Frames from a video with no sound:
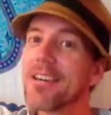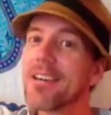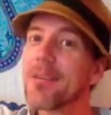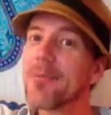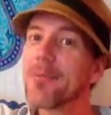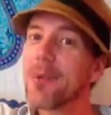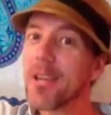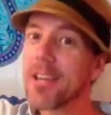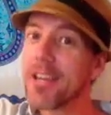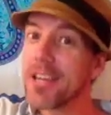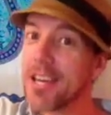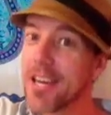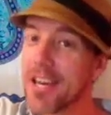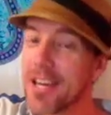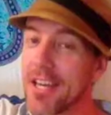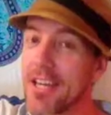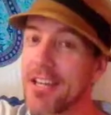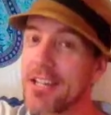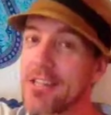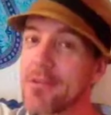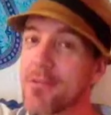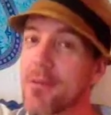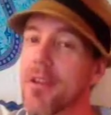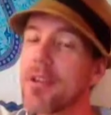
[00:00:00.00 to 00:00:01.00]
when you get
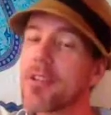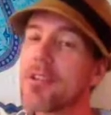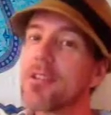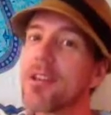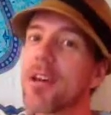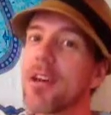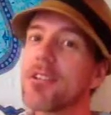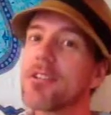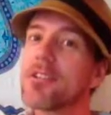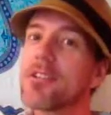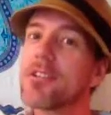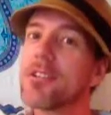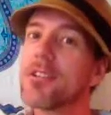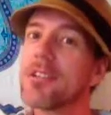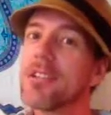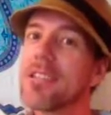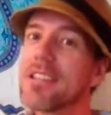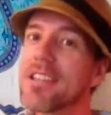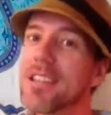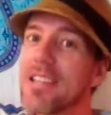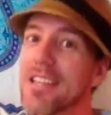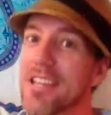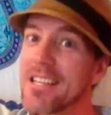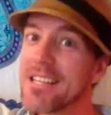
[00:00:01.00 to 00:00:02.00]
into meditation,
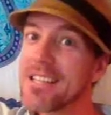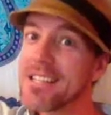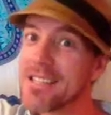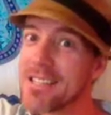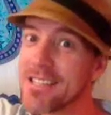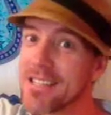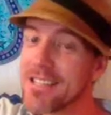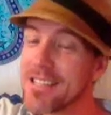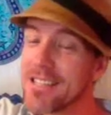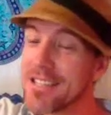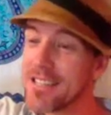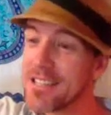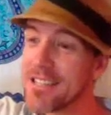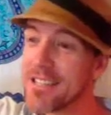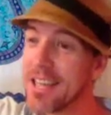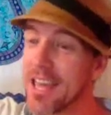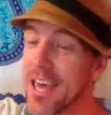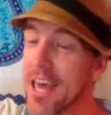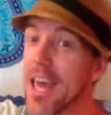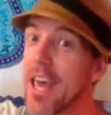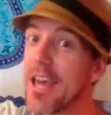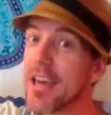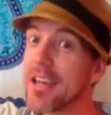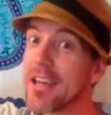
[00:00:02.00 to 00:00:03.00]
things
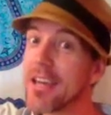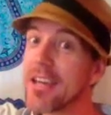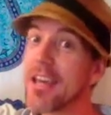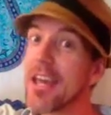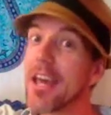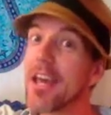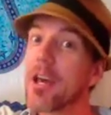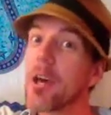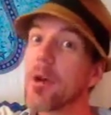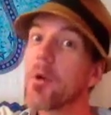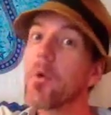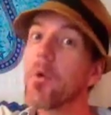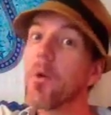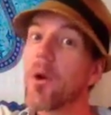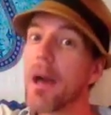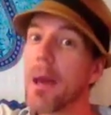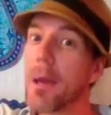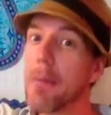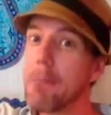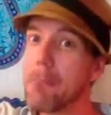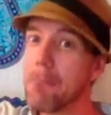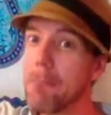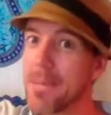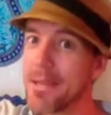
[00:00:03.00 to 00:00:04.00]
can get
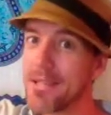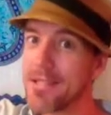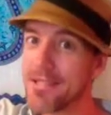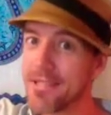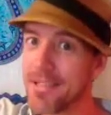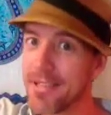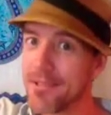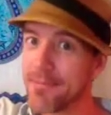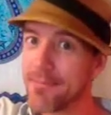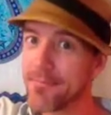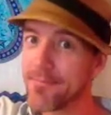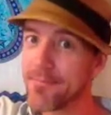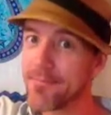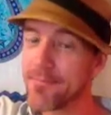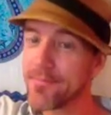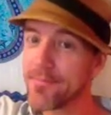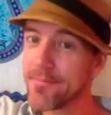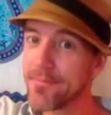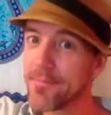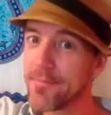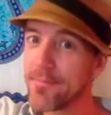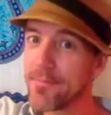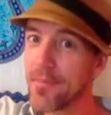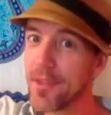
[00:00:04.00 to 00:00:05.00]
quite messy.
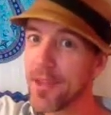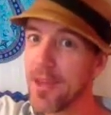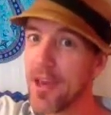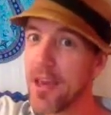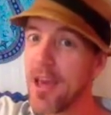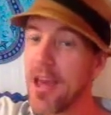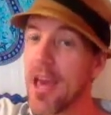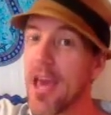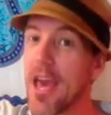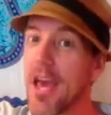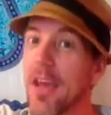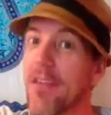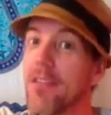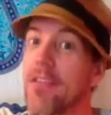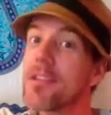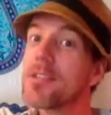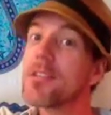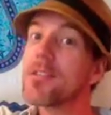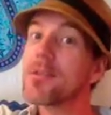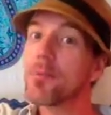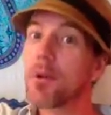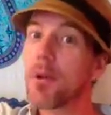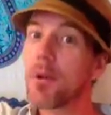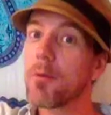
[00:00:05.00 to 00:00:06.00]
And
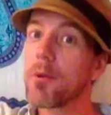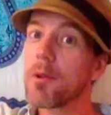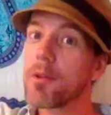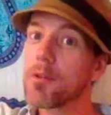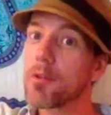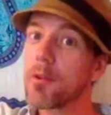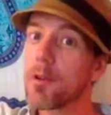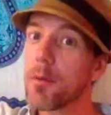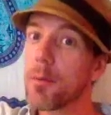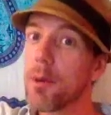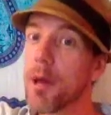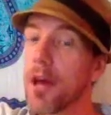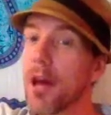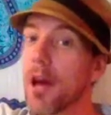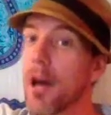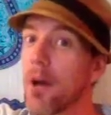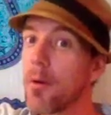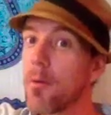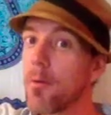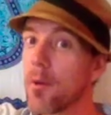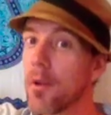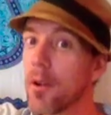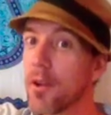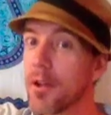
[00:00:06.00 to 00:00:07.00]
this is what I want to talk about. I
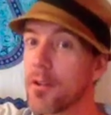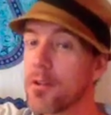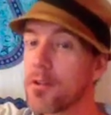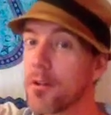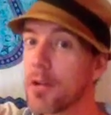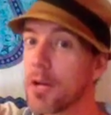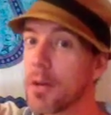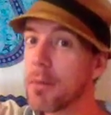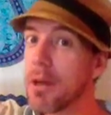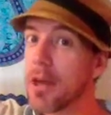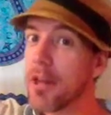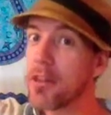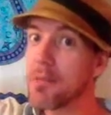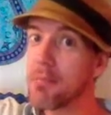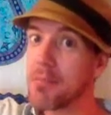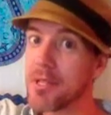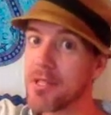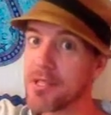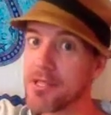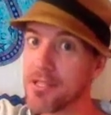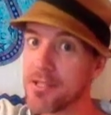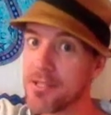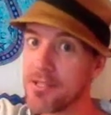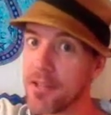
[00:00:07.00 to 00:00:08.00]
want to talk about the
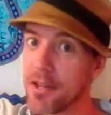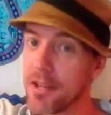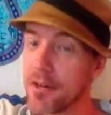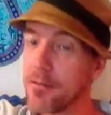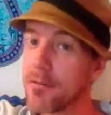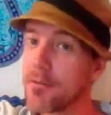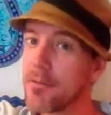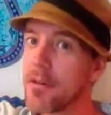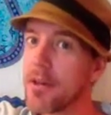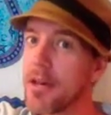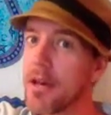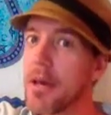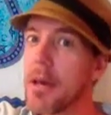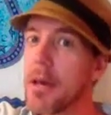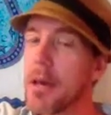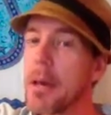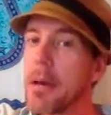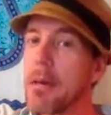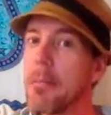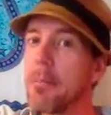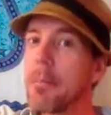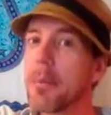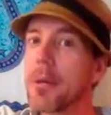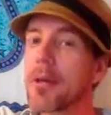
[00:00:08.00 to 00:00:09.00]
messy stuff,
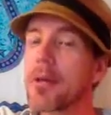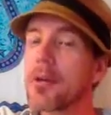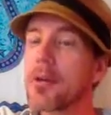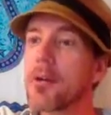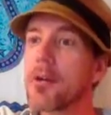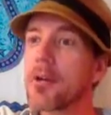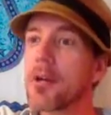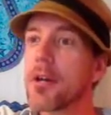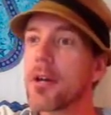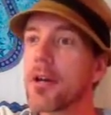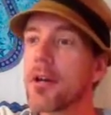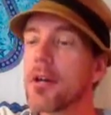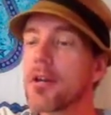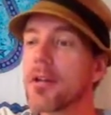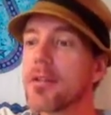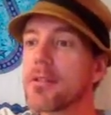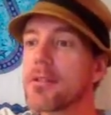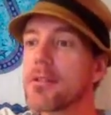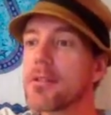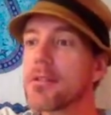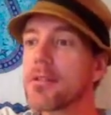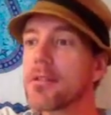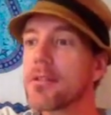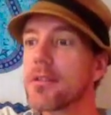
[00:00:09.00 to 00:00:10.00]

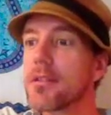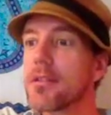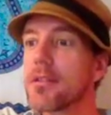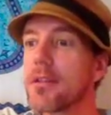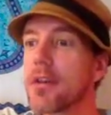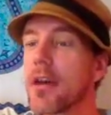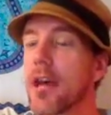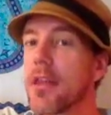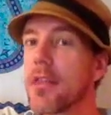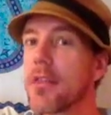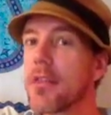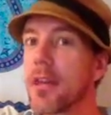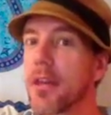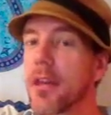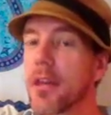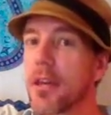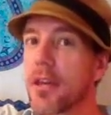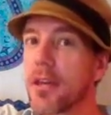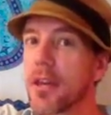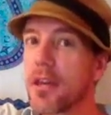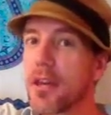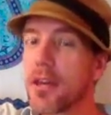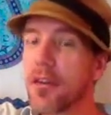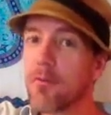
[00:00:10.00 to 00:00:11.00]
because I
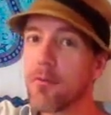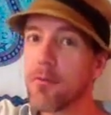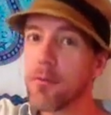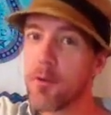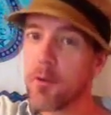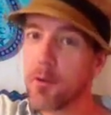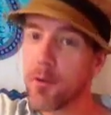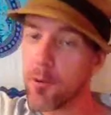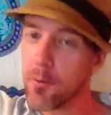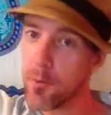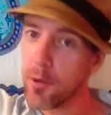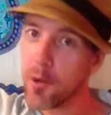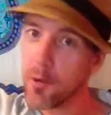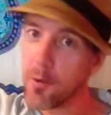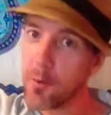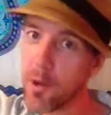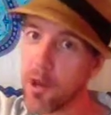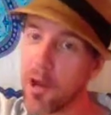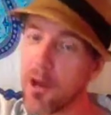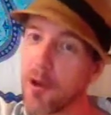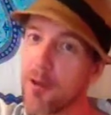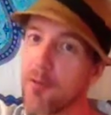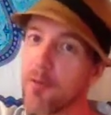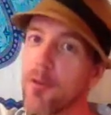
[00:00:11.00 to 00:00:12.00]
think if you're a bit
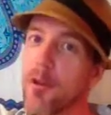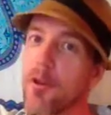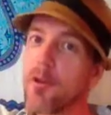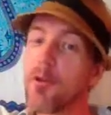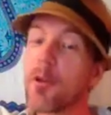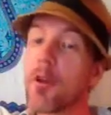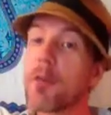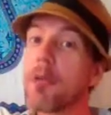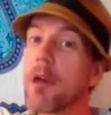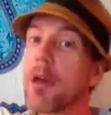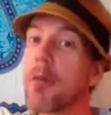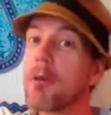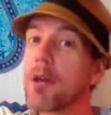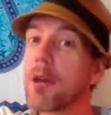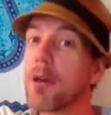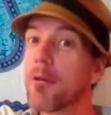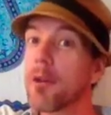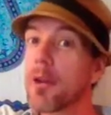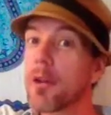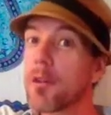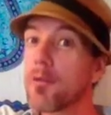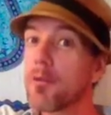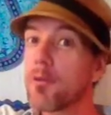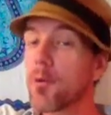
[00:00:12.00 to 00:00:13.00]
aware of it, or you may be
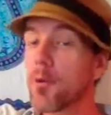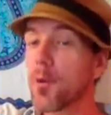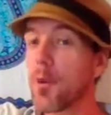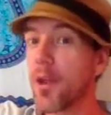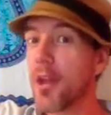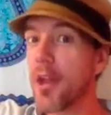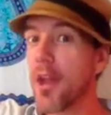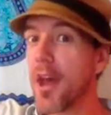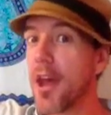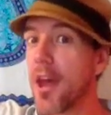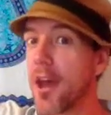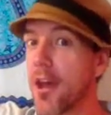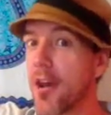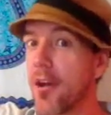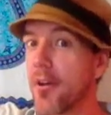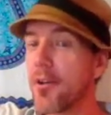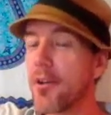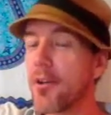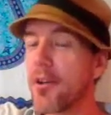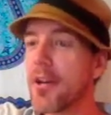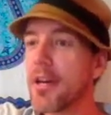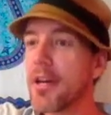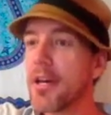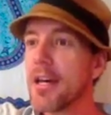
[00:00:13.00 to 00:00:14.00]
going through it now,